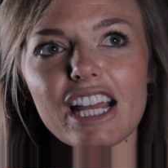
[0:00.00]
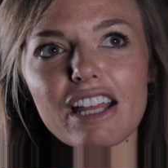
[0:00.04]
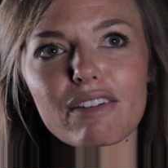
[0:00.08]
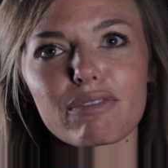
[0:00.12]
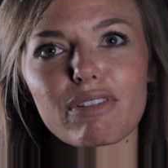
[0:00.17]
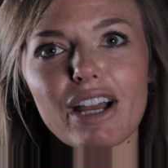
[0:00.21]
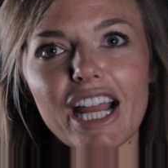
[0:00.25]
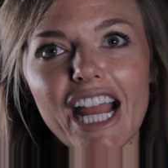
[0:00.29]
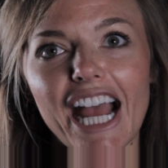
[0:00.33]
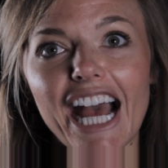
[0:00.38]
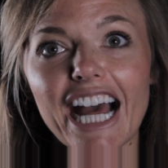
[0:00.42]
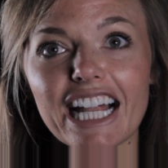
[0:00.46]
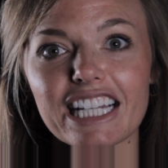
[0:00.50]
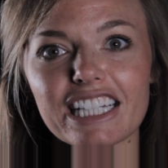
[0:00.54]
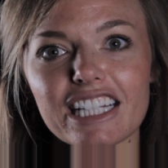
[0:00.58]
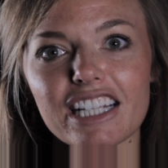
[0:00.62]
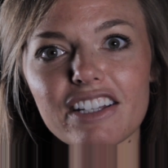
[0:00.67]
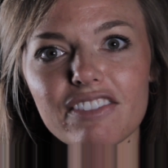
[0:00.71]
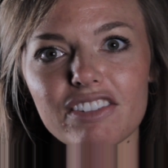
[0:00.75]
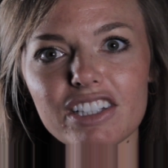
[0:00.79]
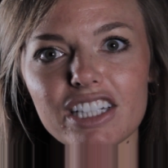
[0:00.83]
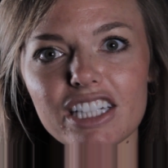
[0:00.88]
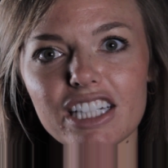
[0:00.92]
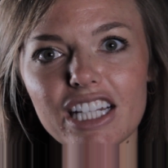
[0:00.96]
if i had to
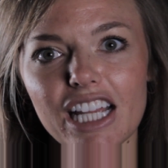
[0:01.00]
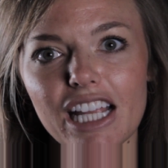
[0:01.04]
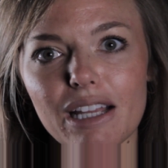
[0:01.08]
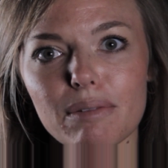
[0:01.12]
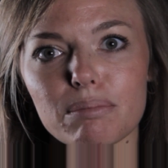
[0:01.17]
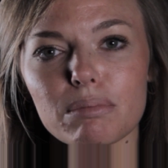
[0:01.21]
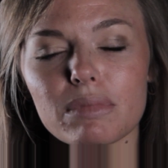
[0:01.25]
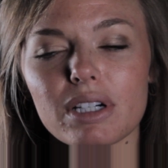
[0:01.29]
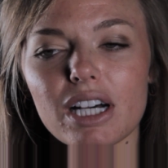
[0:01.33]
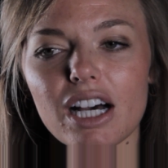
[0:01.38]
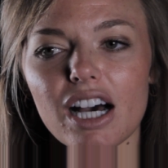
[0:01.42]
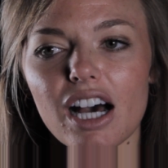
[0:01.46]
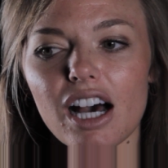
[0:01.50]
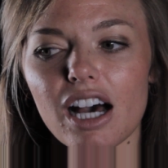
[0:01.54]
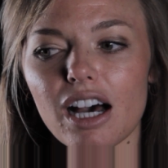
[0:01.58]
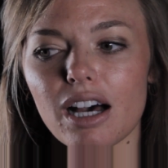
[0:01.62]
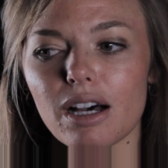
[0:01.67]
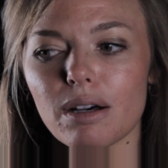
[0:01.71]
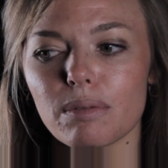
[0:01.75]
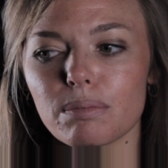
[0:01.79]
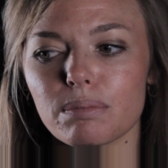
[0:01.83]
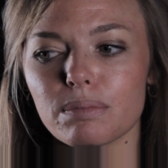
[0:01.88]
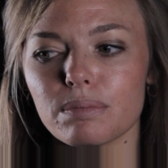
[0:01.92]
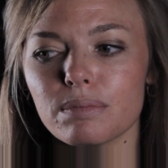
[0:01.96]
give it a name
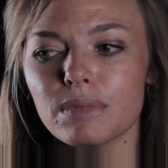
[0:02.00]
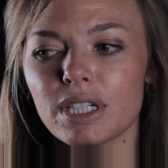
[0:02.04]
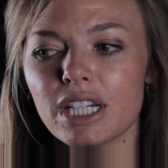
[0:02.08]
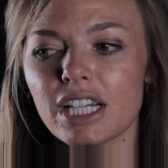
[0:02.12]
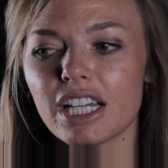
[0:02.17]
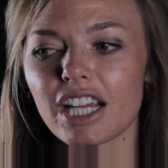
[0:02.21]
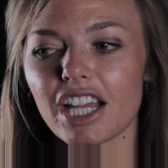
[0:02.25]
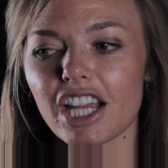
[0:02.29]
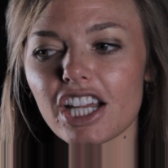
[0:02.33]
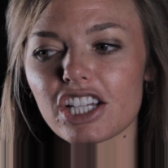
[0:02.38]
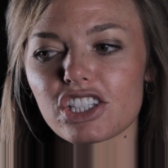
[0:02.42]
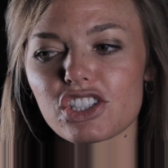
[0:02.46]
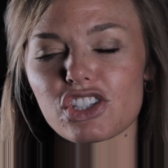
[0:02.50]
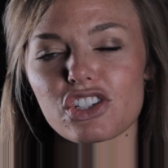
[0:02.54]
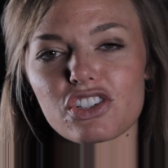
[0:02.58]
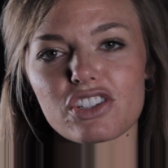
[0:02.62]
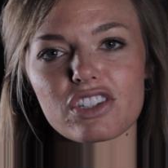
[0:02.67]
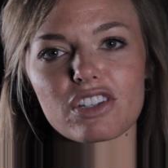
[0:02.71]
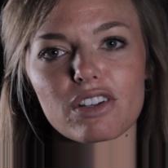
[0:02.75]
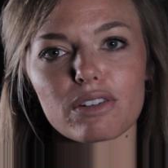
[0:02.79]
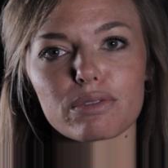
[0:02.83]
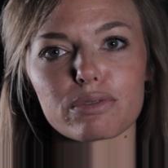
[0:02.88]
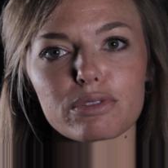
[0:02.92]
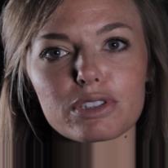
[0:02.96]
um, it's your
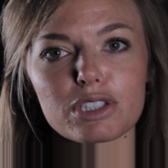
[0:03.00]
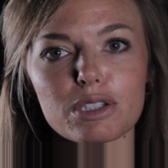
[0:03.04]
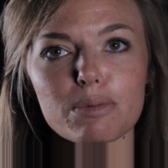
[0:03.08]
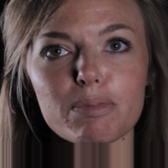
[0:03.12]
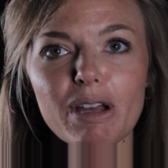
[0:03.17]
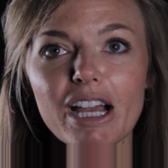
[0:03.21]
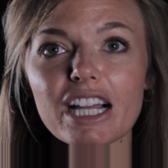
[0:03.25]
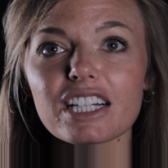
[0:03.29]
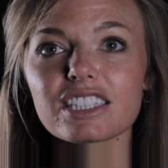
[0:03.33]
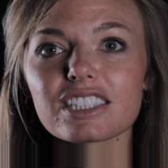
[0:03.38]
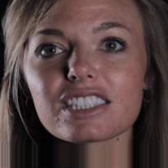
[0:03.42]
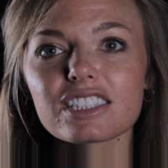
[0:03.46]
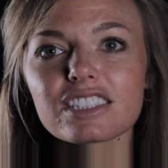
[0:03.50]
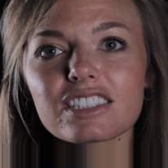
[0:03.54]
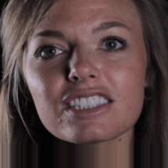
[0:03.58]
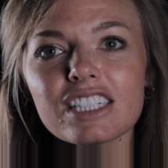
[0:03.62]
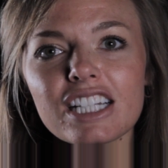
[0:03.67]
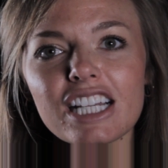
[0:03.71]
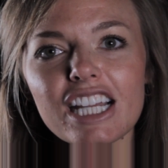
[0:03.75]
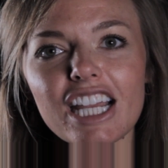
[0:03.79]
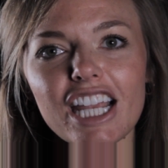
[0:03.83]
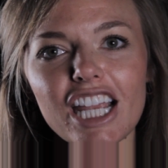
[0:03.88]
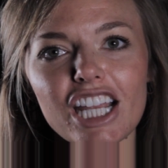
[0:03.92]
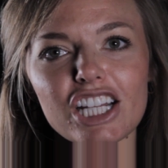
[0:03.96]
self-respect
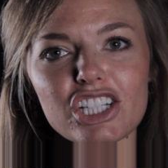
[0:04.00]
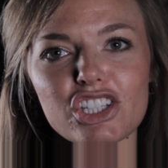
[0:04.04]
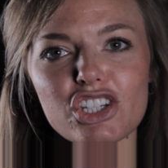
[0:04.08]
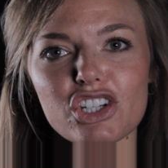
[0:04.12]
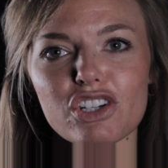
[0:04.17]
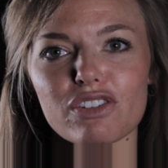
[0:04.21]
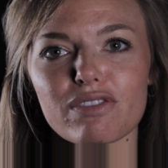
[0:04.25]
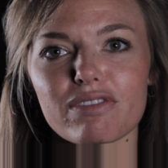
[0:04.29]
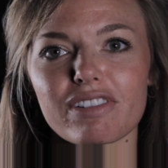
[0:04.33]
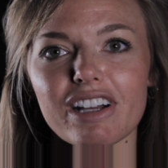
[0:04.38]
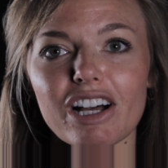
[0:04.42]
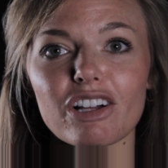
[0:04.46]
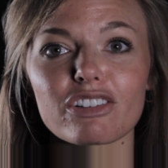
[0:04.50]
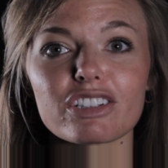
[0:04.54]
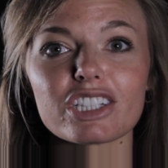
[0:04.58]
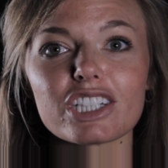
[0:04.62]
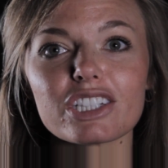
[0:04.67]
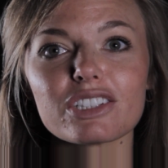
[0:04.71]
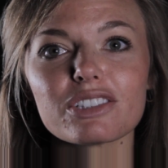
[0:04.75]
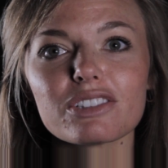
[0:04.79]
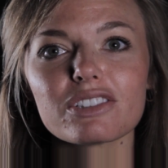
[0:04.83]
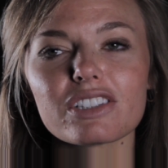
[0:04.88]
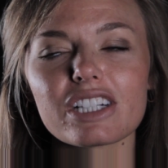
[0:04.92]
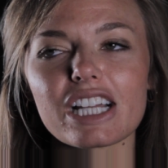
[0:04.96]
it's your
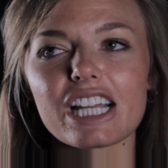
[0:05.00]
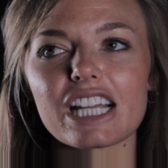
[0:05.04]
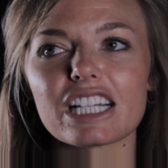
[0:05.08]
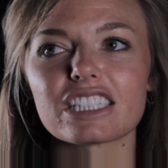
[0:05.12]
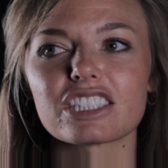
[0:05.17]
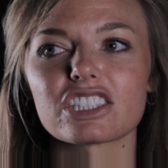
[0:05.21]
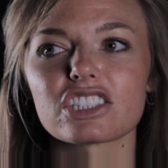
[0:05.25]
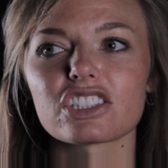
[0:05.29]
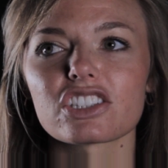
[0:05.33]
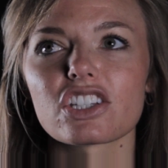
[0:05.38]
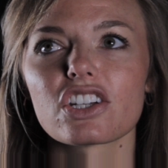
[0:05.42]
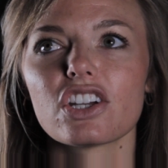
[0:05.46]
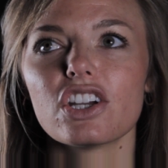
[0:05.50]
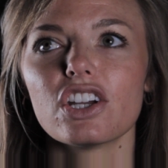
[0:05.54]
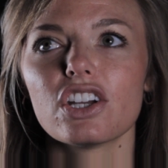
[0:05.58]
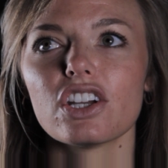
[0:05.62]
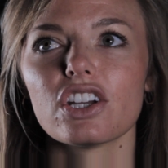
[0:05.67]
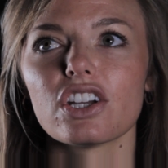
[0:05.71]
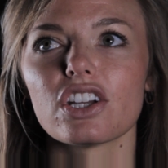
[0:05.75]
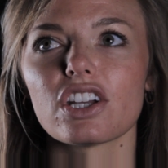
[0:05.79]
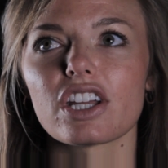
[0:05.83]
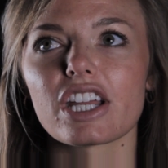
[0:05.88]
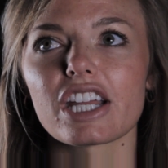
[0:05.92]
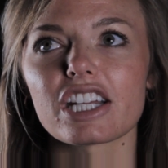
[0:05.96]
value it's
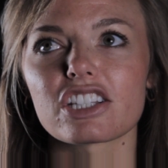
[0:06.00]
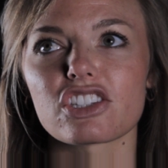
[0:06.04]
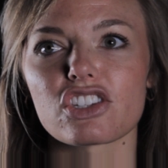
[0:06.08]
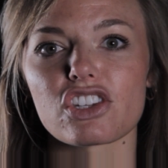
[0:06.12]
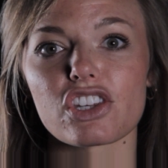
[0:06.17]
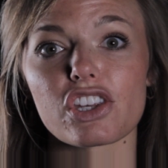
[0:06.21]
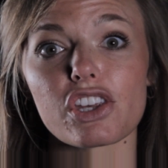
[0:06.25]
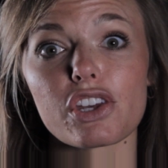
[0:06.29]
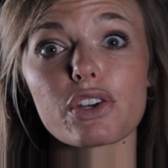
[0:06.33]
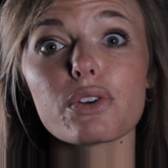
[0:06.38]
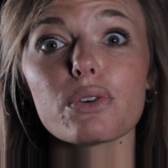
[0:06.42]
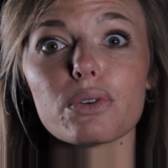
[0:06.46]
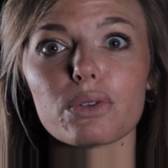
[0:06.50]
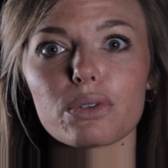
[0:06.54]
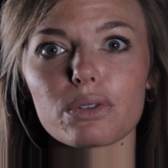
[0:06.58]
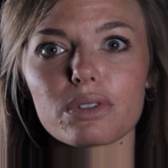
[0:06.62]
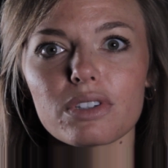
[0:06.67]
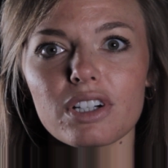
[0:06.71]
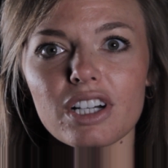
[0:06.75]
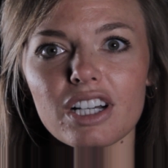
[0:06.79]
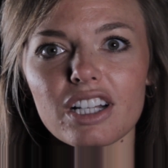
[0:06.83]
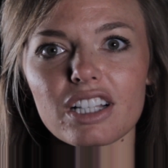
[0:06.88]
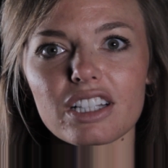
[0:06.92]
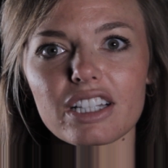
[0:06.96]
it's you
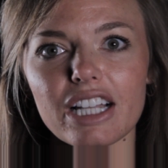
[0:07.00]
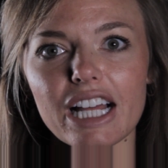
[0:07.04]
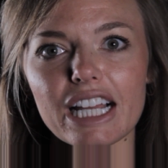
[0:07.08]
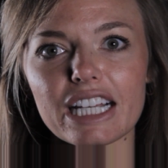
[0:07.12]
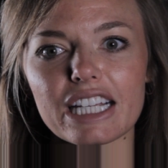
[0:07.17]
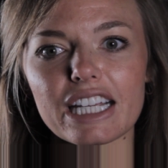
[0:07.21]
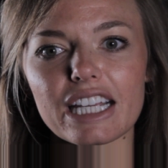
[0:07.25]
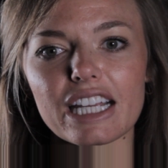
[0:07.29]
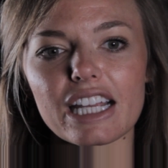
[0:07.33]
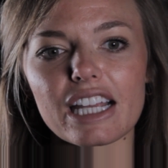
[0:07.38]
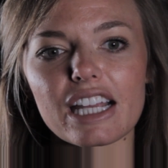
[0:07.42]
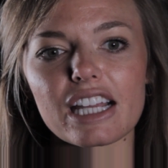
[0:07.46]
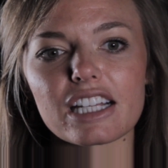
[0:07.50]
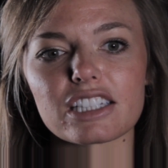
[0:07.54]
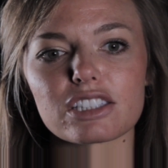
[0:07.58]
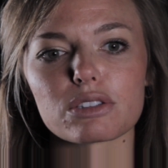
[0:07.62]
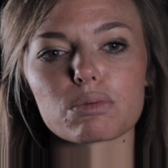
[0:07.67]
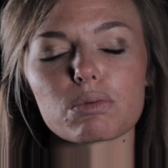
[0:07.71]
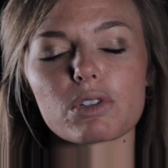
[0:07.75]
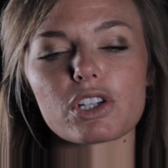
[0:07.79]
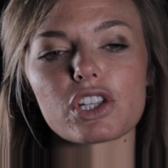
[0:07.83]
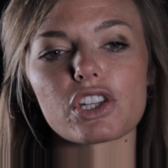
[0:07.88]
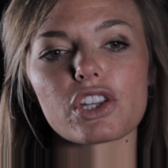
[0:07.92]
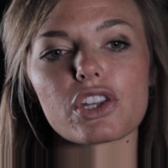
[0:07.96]
like
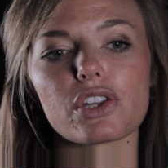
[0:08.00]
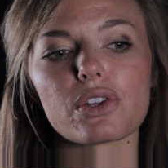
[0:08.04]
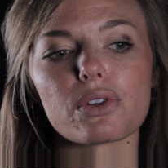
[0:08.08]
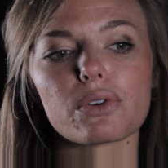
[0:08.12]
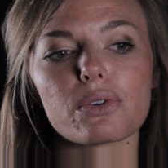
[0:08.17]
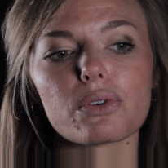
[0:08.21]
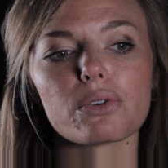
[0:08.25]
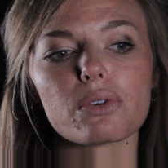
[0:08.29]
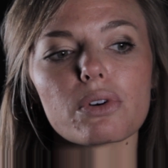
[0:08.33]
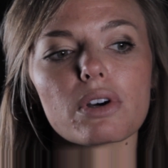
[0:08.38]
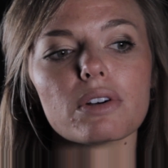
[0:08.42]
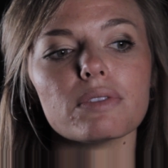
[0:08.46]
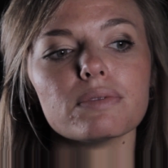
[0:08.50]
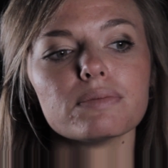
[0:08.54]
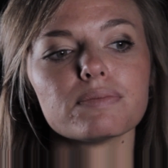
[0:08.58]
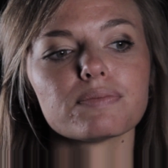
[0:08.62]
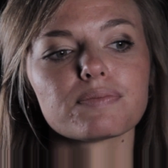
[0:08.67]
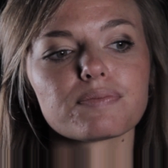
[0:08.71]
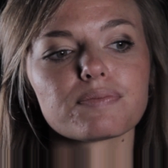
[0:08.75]
it's what you